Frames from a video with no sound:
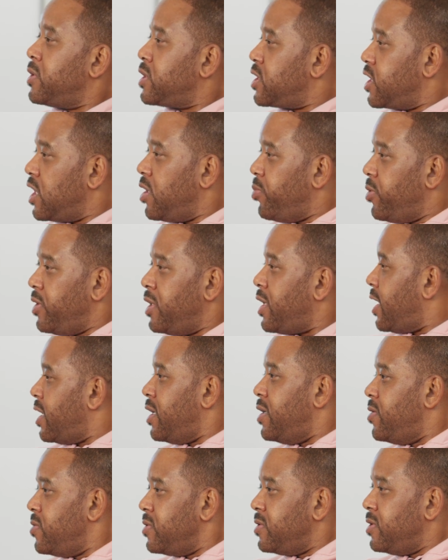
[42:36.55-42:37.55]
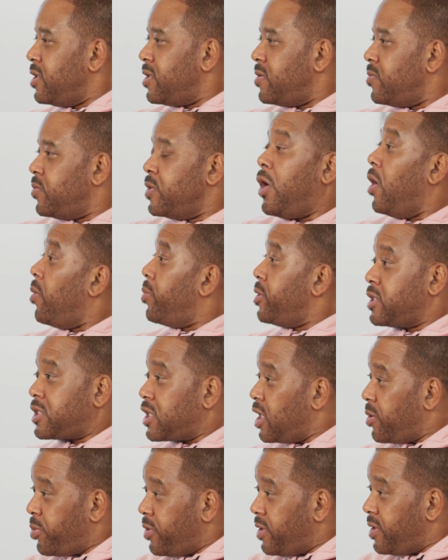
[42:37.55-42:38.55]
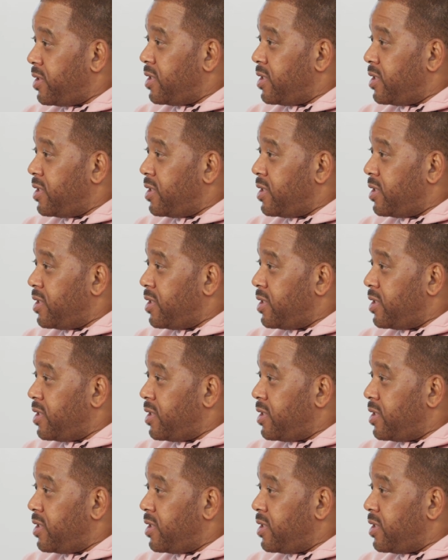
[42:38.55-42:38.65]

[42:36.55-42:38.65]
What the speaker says: was slipping, like we all be slipping.